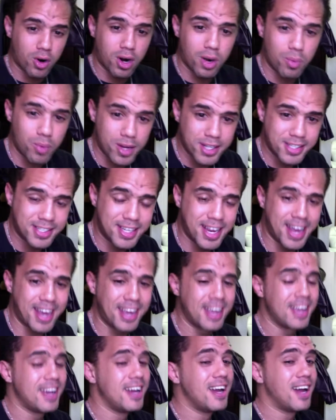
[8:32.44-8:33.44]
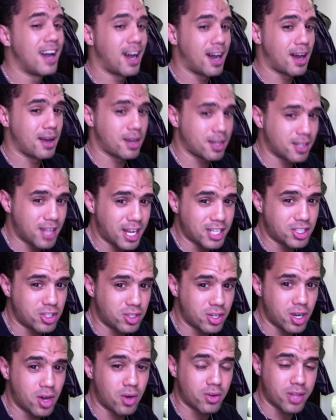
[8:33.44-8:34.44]
on Wednesday, and let you
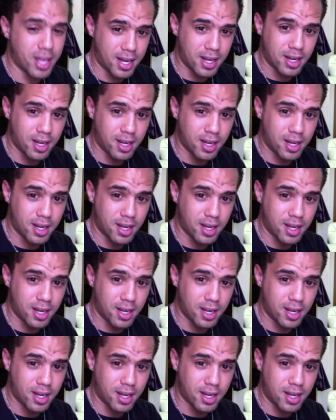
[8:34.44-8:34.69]
know that,